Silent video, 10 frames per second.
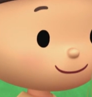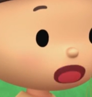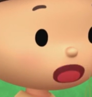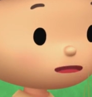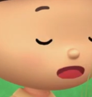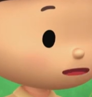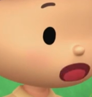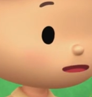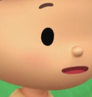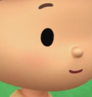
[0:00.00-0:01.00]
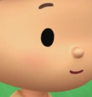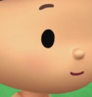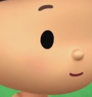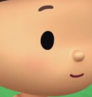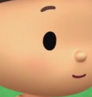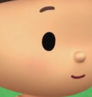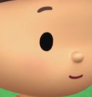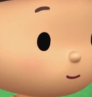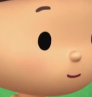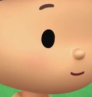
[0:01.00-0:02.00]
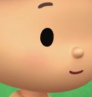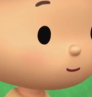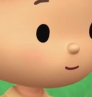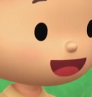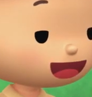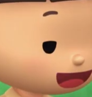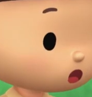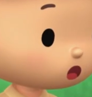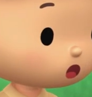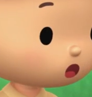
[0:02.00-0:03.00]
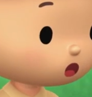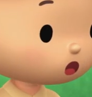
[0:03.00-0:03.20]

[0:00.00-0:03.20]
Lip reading: What was that? Wow,